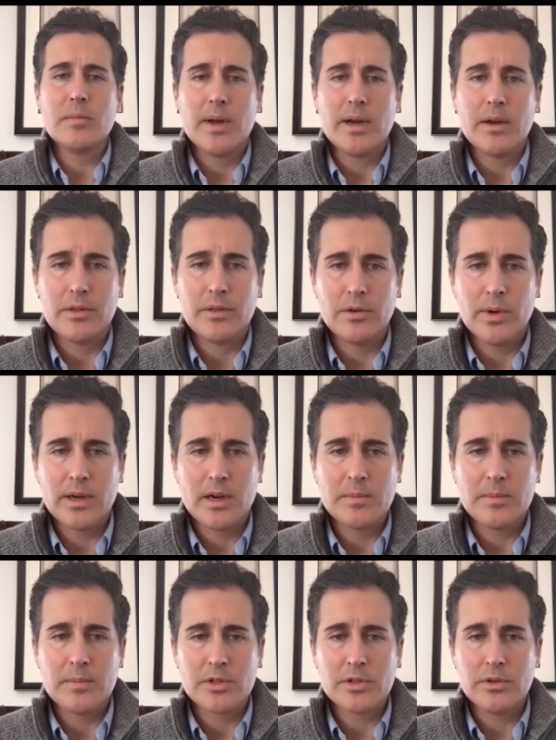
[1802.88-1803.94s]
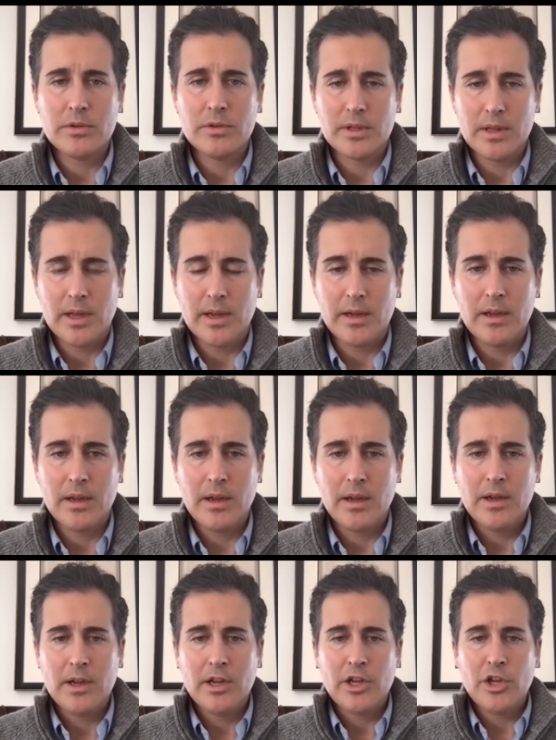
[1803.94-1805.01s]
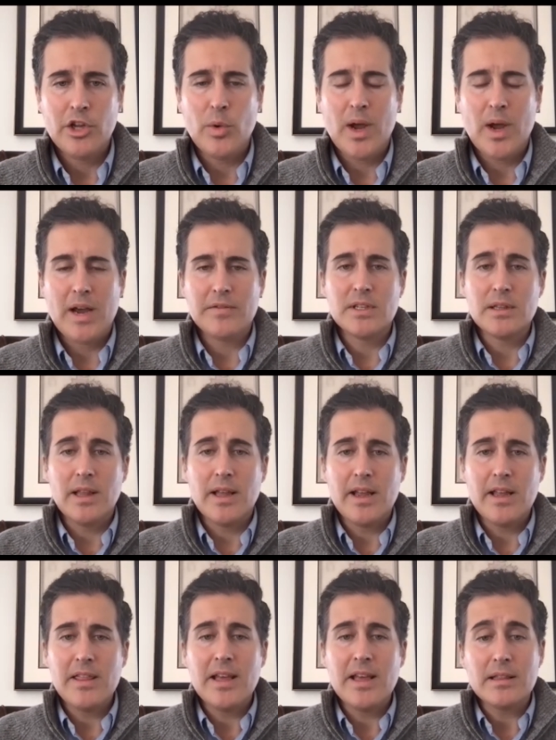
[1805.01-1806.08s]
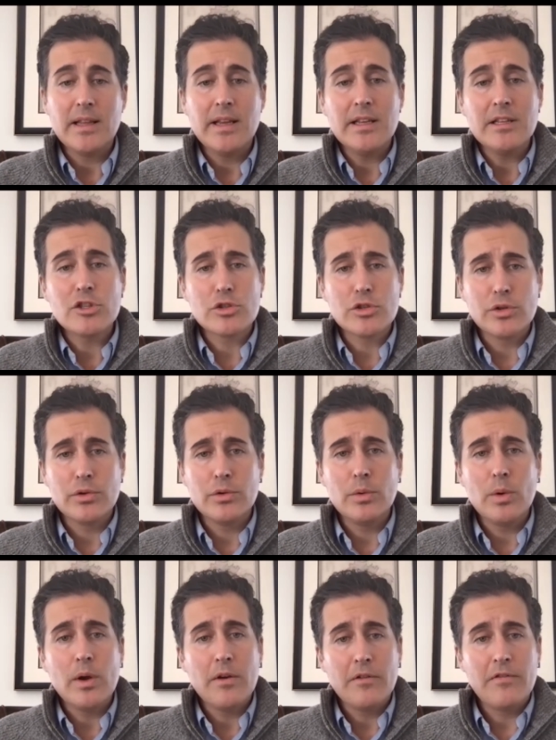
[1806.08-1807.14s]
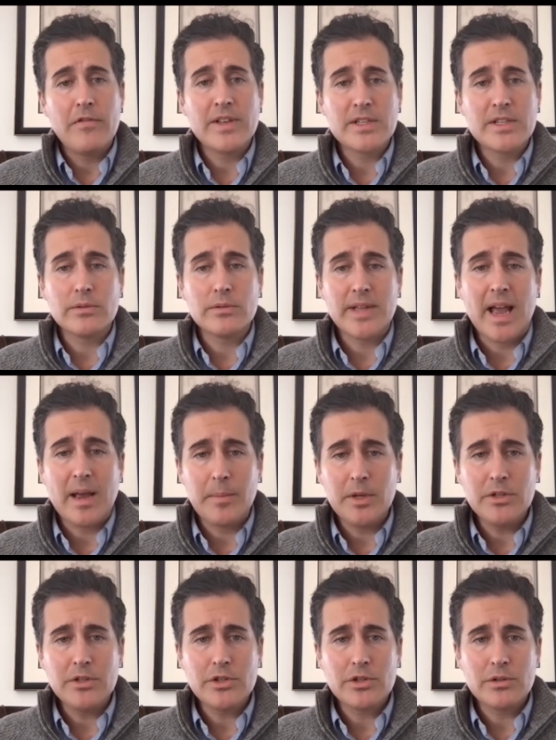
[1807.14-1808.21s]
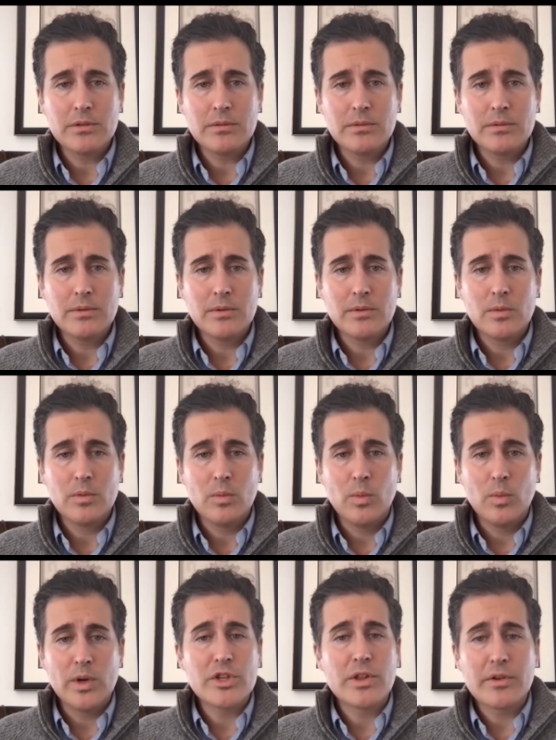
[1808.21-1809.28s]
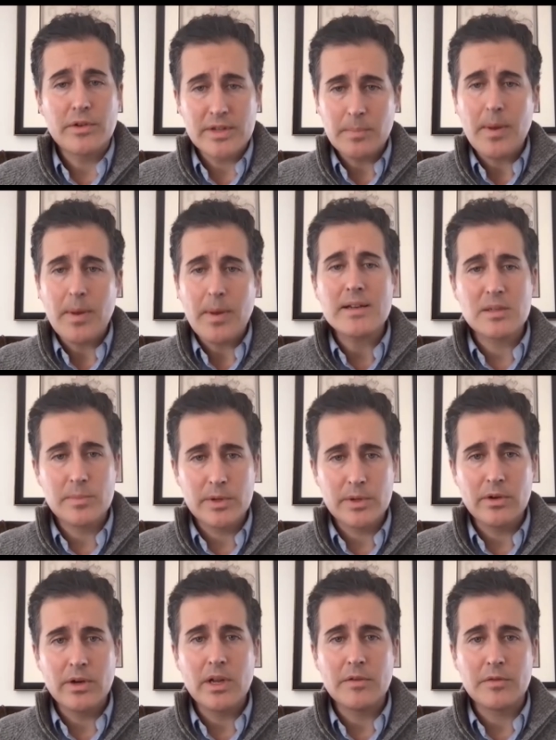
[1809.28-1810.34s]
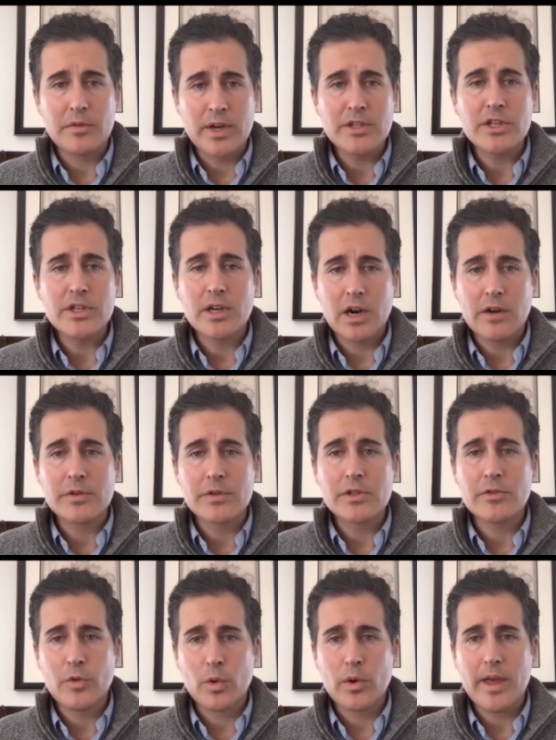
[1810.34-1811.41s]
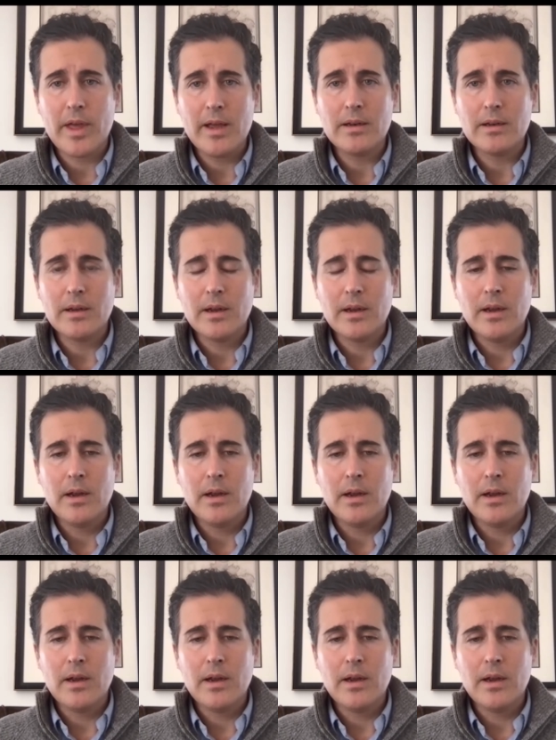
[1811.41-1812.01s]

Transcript: about, though, when it comes to delay. You have delay that leads to physical damage, which there is a possibility of arranging coverage for that.